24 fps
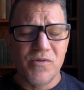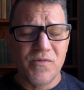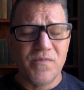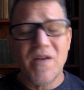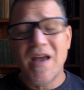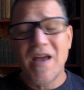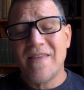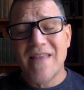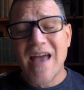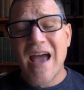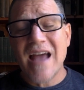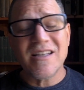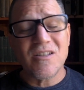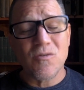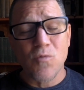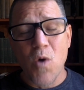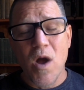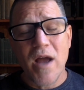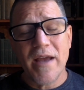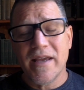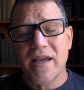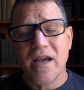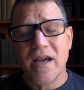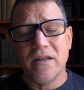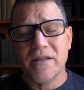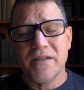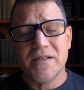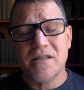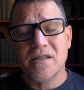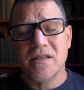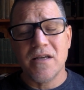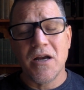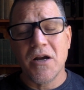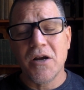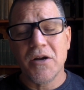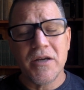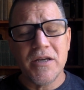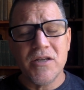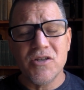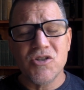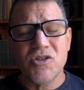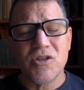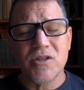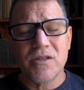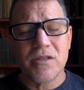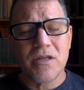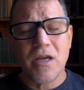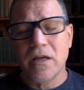and that's why Kelly's there. He's
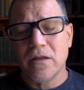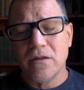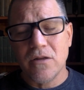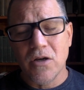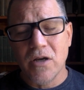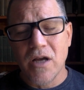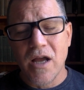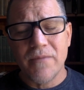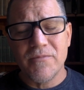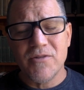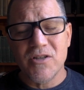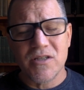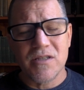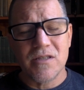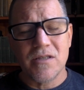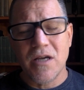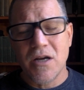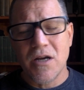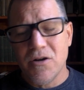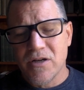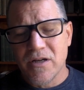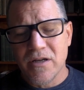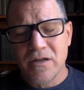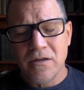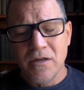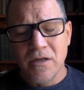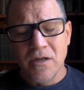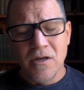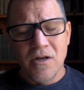just like, look, I'm just there to